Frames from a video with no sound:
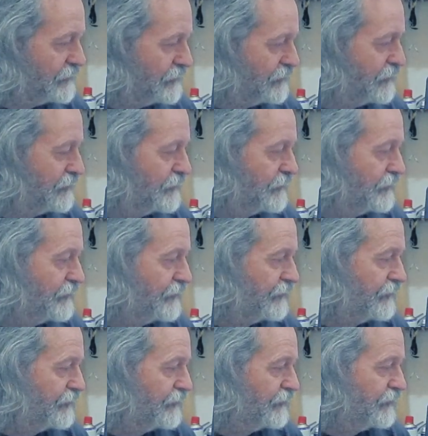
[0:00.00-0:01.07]

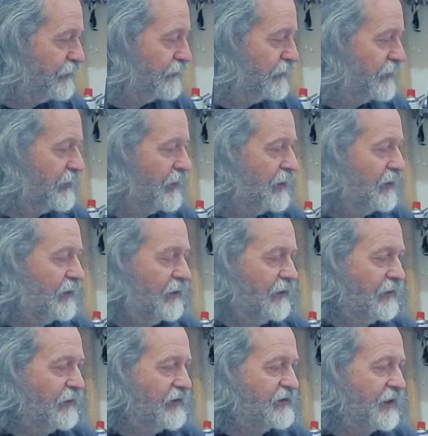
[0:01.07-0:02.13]
The
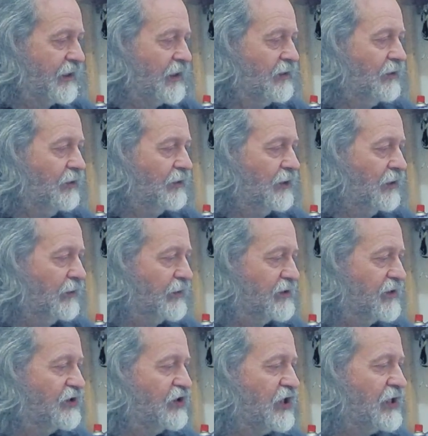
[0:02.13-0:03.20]
second chord along is
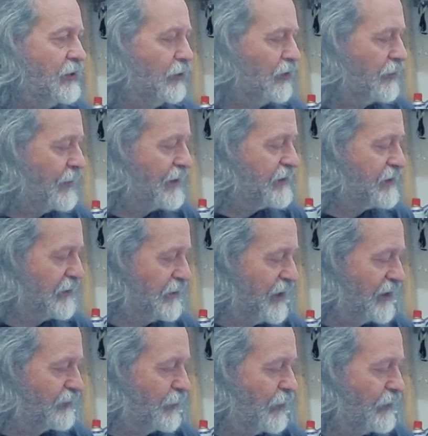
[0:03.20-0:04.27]
a G augmented,
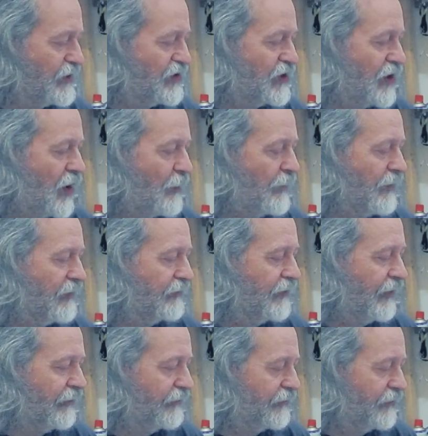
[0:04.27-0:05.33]
that's where we sharpen the
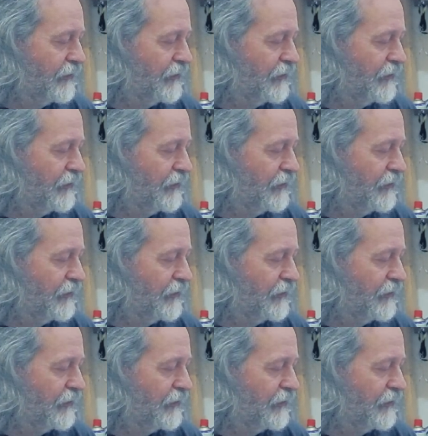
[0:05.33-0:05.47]
5th.